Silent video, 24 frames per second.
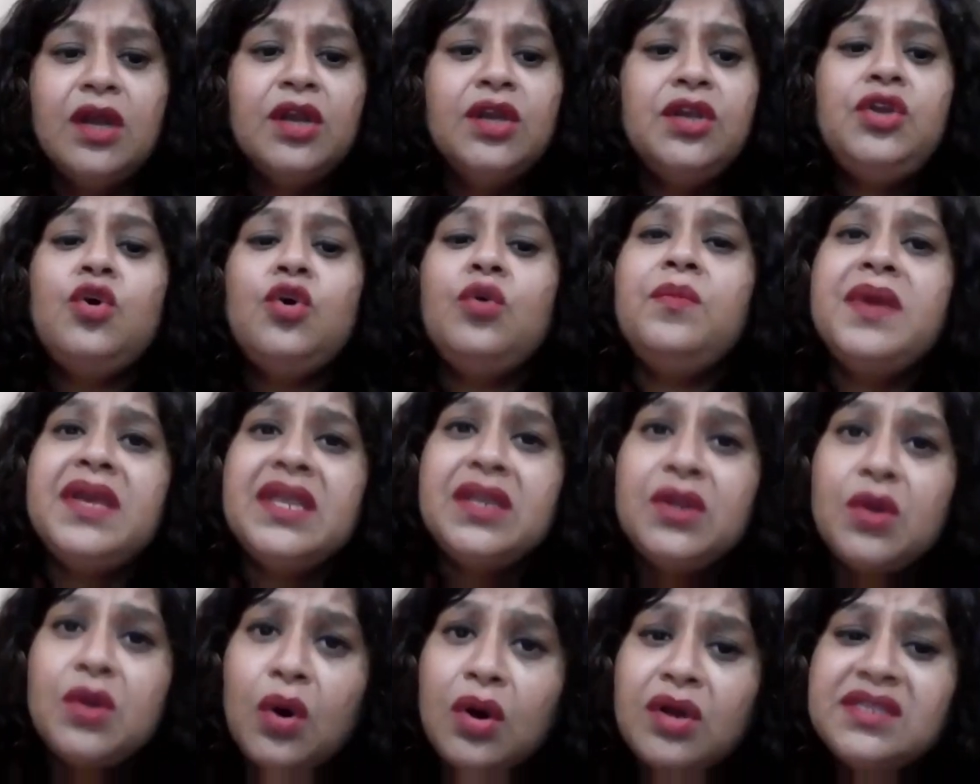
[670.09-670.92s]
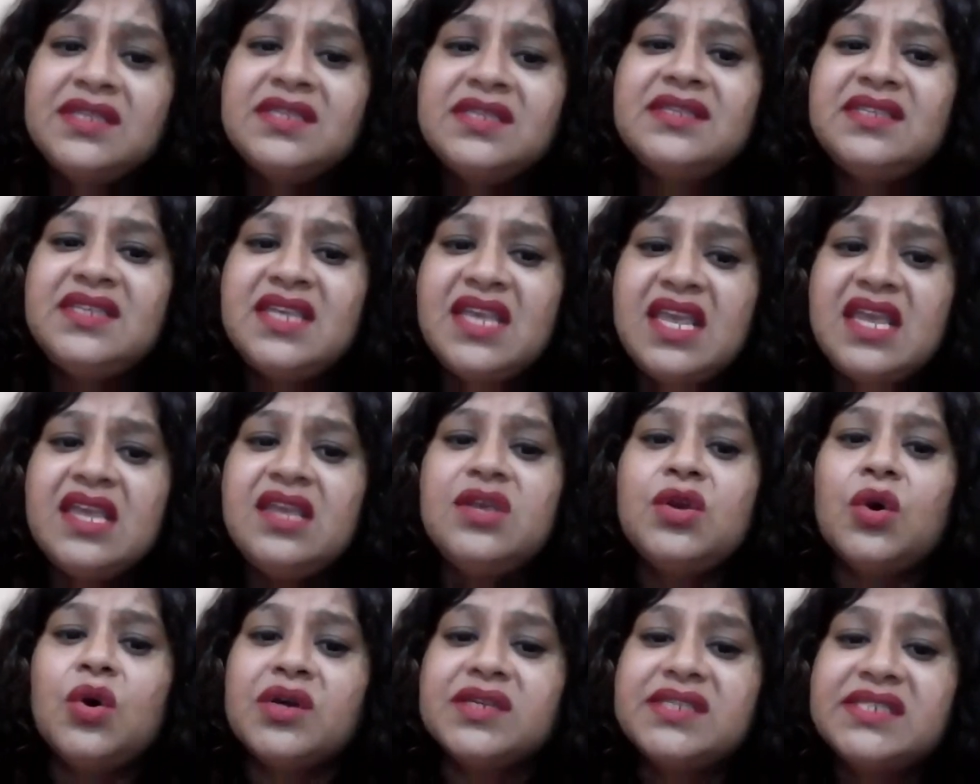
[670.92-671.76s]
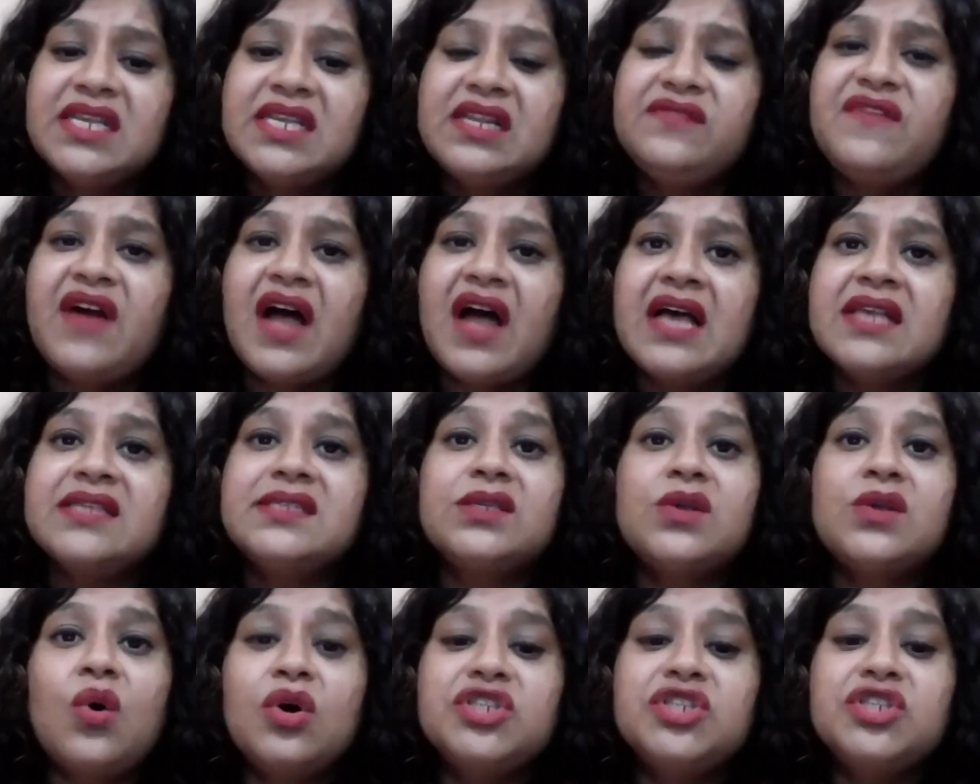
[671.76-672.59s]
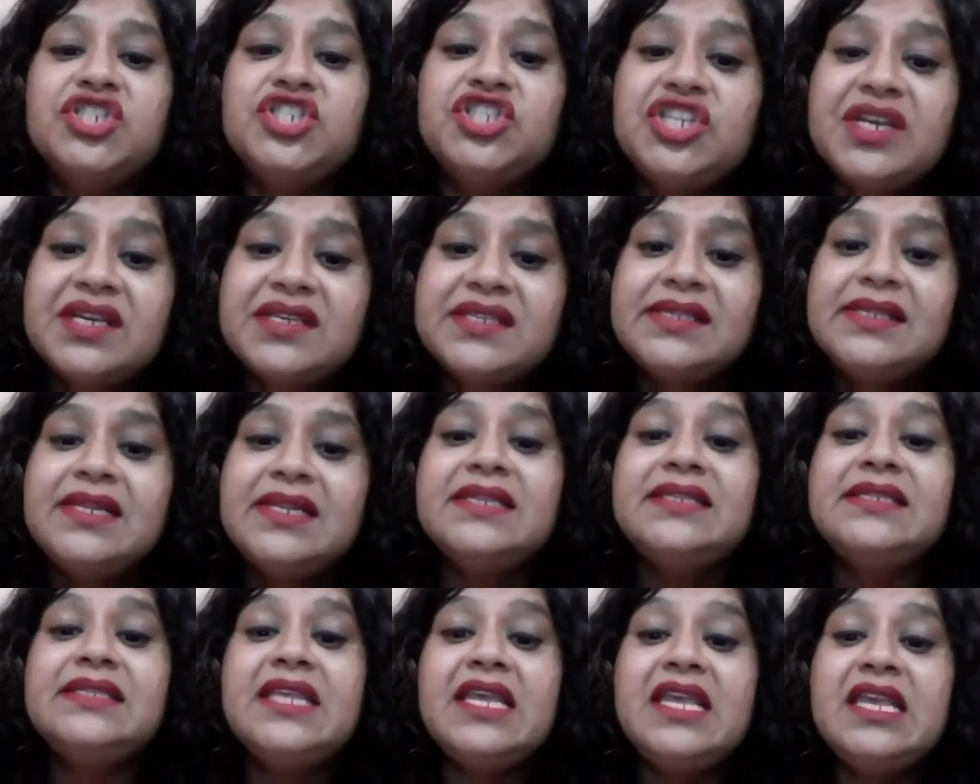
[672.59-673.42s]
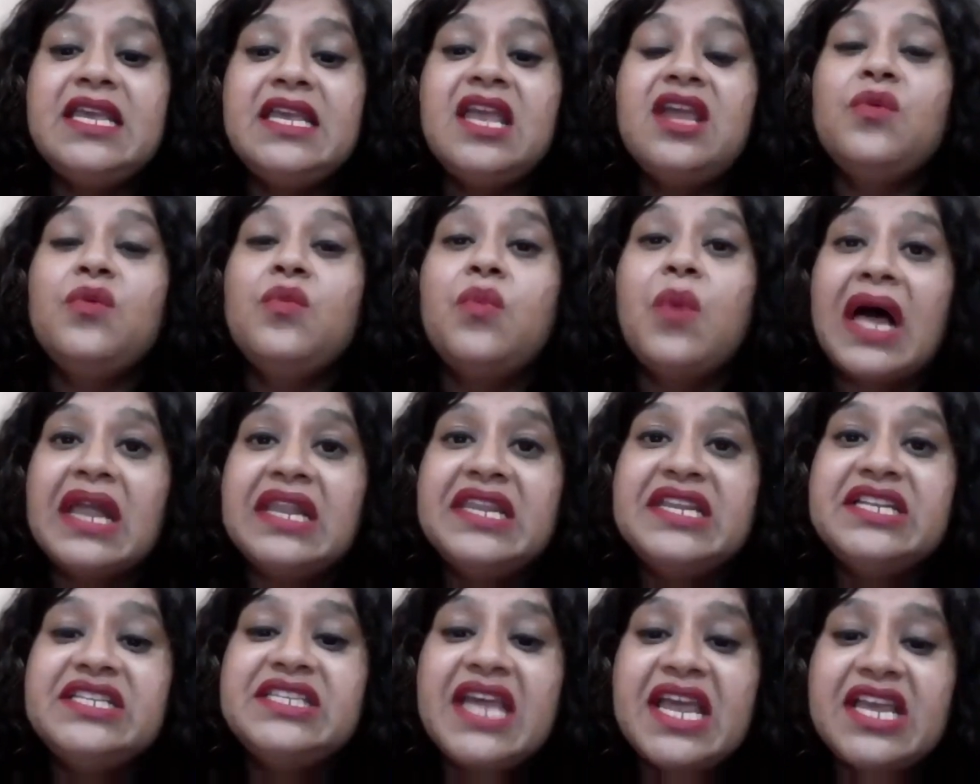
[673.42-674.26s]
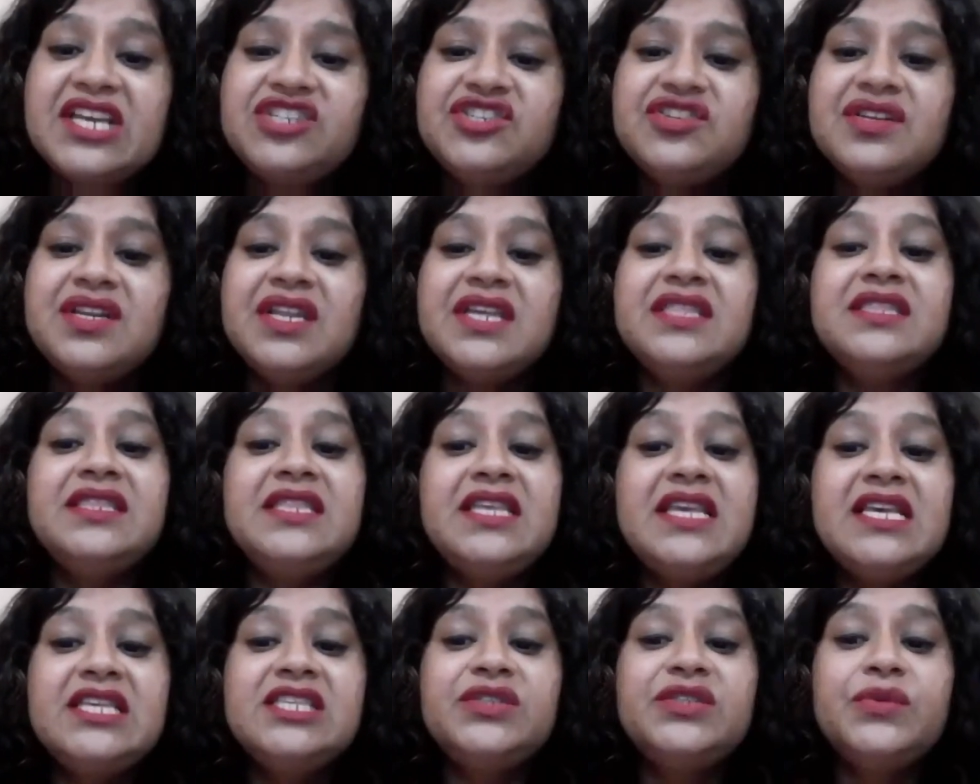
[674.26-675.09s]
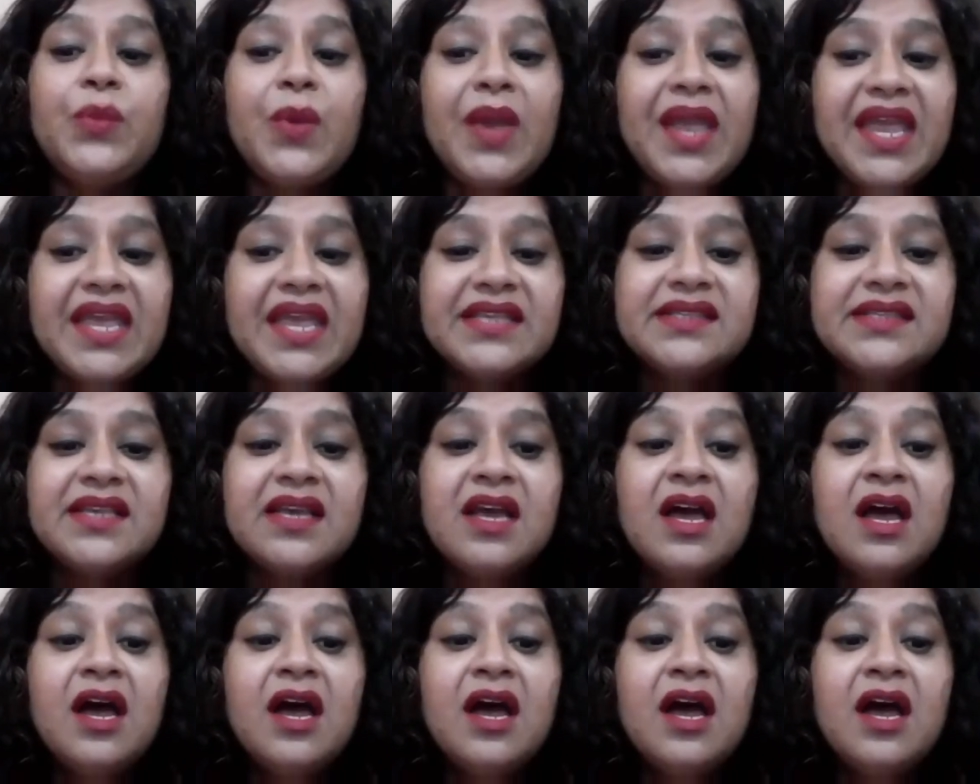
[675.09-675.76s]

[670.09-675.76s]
You may not see yourself as consciously seeking validation in these ways,